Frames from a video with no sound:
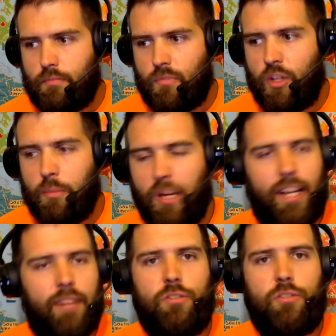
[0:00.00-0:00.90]
You might
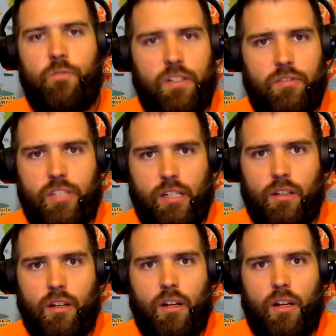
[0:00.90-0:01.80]
have 250
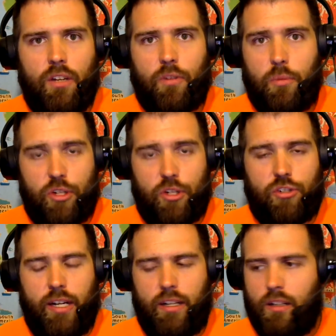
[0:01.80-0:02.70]
from your
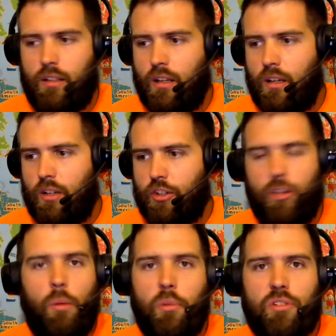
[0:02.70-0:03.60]
training
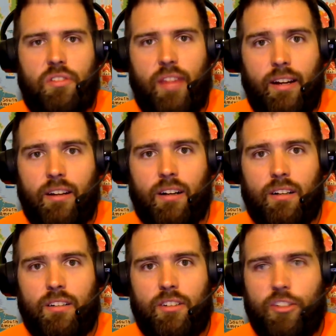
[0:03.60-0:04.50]
you're almost there.
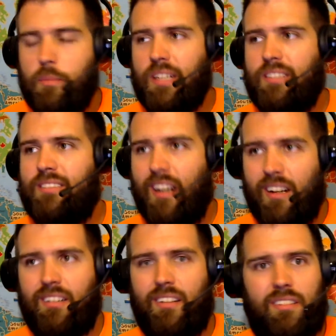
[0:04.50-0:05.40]
You'll be
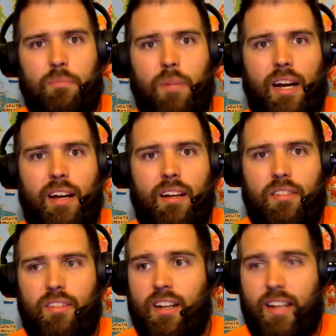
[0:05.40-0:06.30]
done by
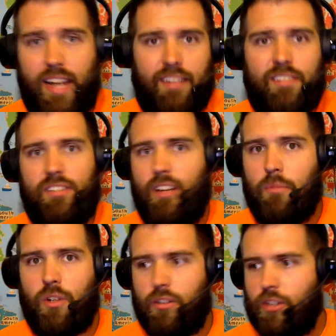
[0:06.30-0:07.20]
the next
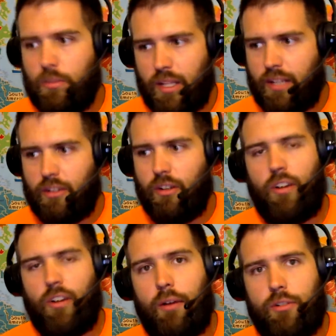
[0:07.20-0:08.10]
summer. You'll be you'll have
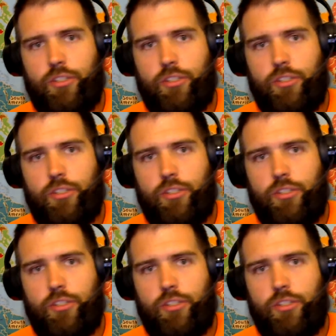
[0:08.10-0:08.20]
your hours.